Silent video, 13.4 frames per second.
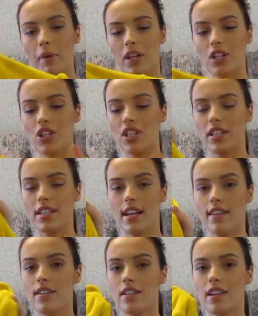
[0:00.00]
because she
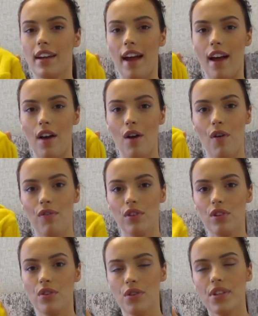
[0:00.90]
tends to get her
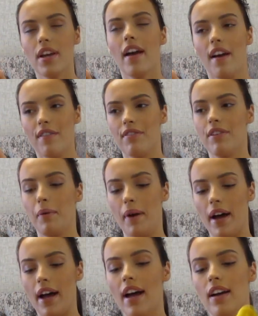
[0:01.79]
food
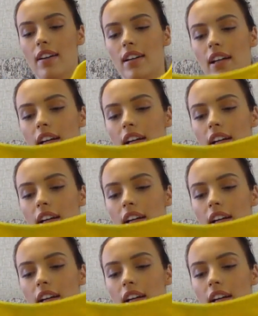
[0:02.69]
everywhere.